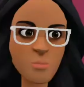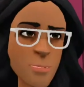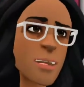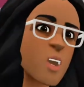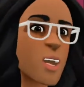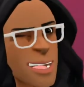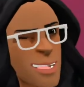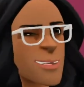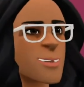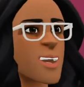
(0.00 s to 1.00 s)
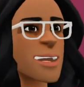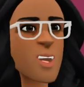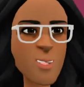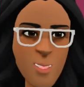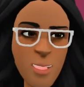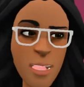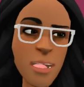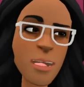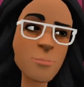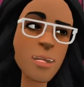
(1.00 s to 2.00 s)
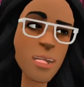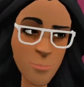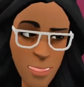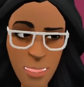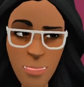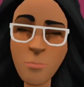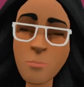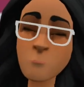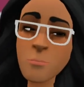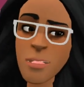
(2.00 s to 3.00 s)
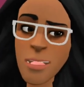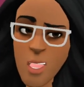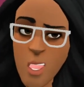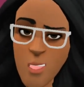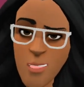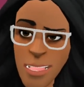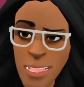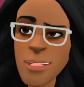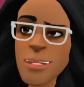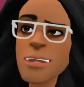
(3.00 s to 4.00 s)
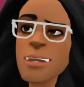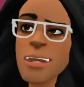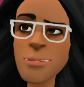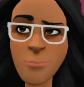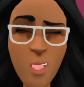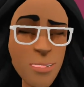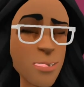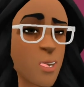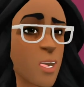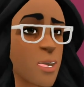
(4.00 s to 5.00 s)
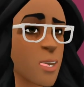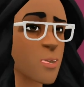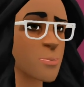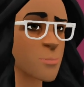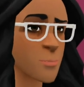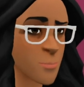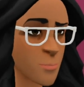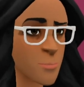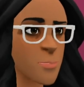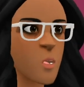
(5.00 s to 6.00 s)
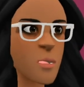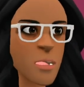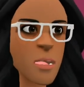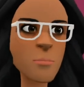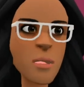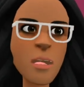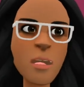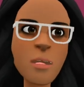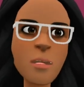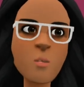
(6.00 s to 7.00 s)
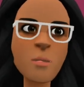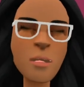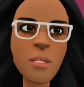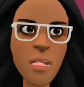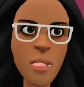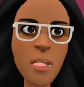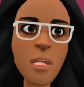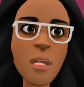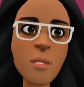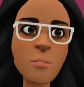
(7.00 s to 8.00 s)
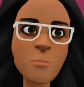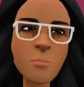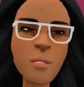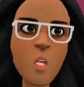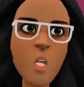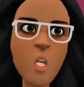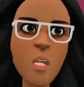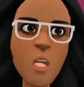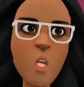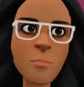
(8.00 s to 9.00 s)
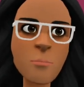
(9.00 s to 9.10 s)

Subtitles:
Educators should use signaling principles by thoughtfully highlighting important words. Use animated arrows and annotations to call out